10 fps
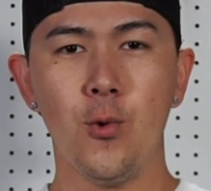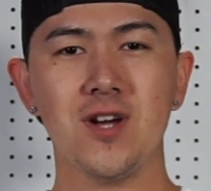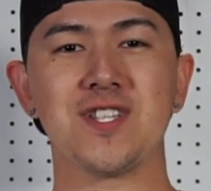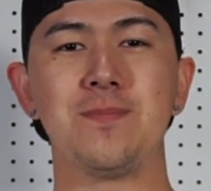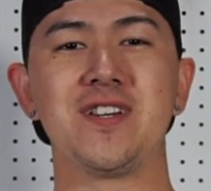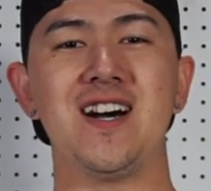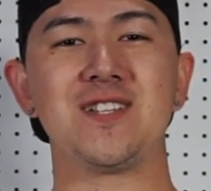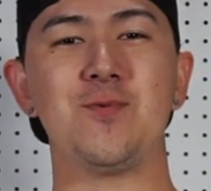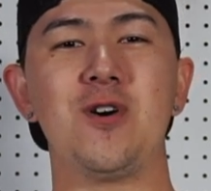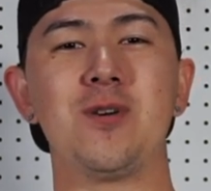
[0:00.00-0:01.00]
What's up, you
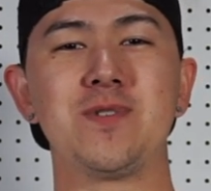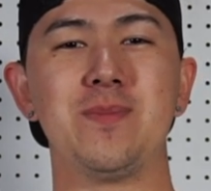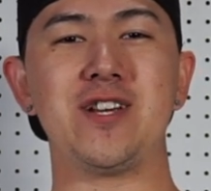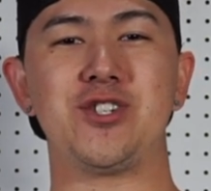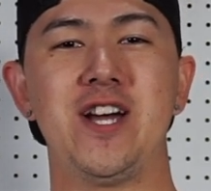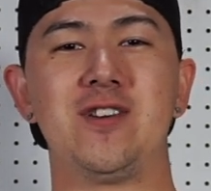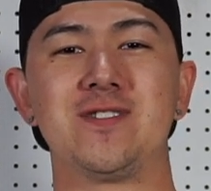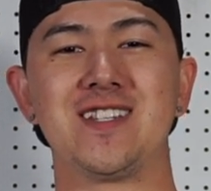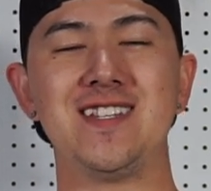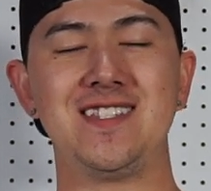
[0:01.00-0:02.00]
guys? Welcome to my
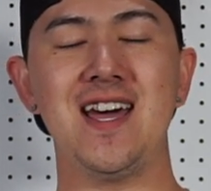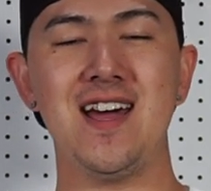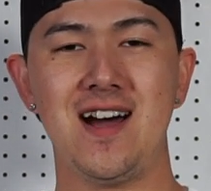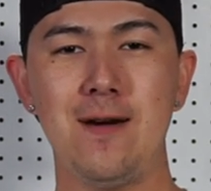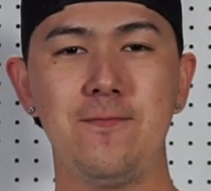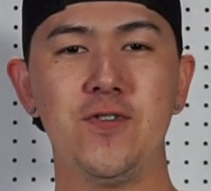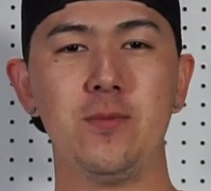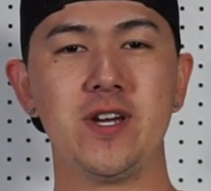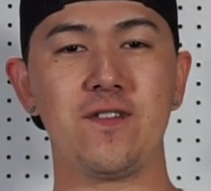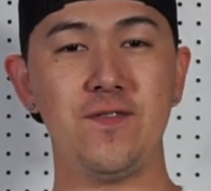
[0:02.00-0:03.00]
channel. Today I'm
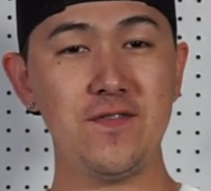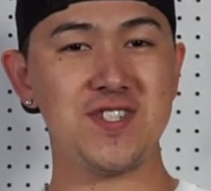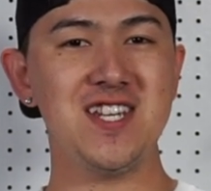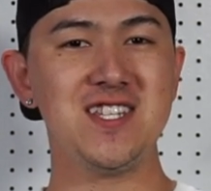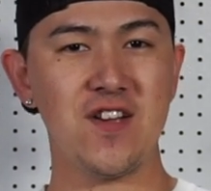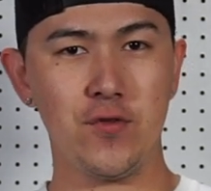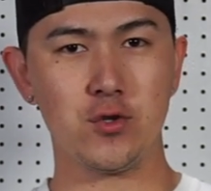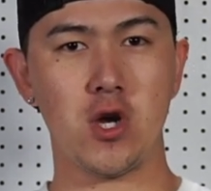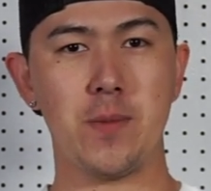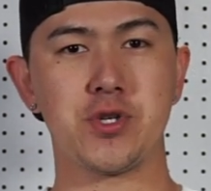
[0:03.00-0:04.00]
filming 15
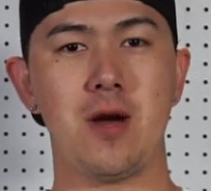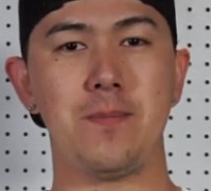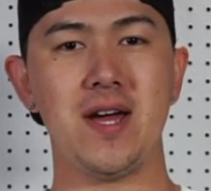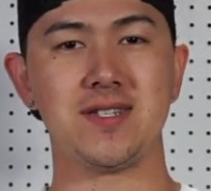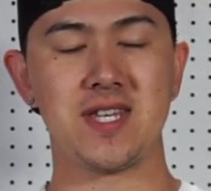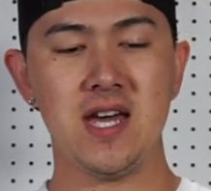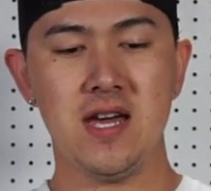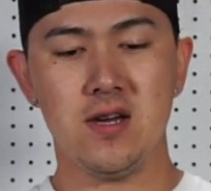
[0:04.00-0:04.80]
different drop shot baits.